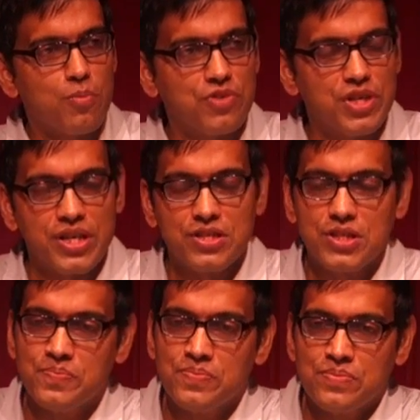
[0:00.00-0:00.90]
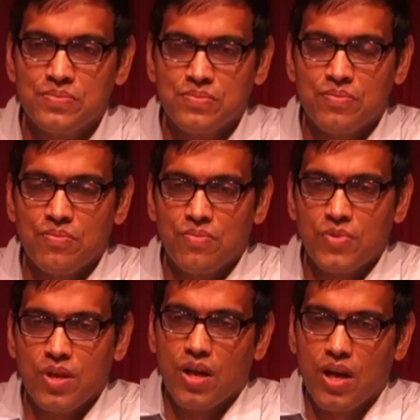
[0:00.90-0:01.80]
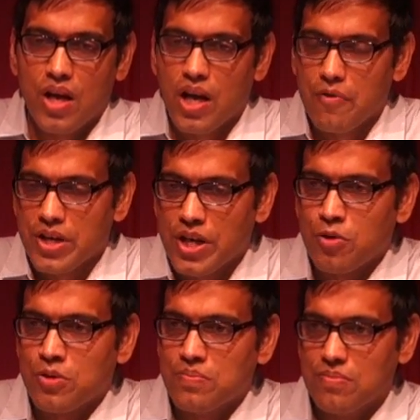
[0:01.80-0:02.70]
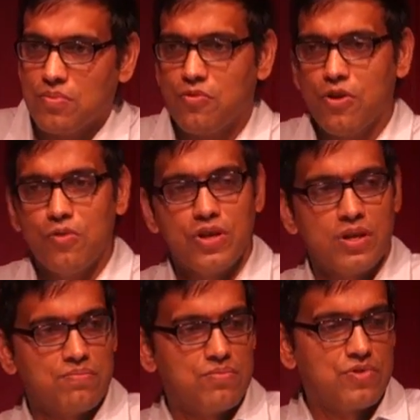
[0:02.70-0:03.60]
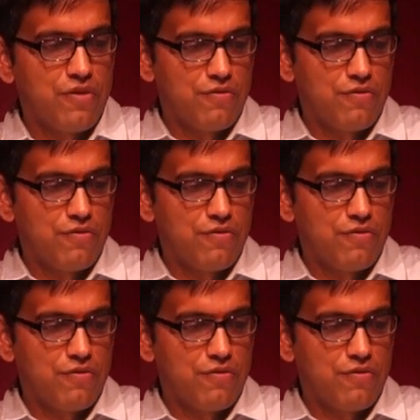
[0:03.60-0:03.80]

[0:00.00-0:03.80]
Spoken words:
top of the desk. I went out, found a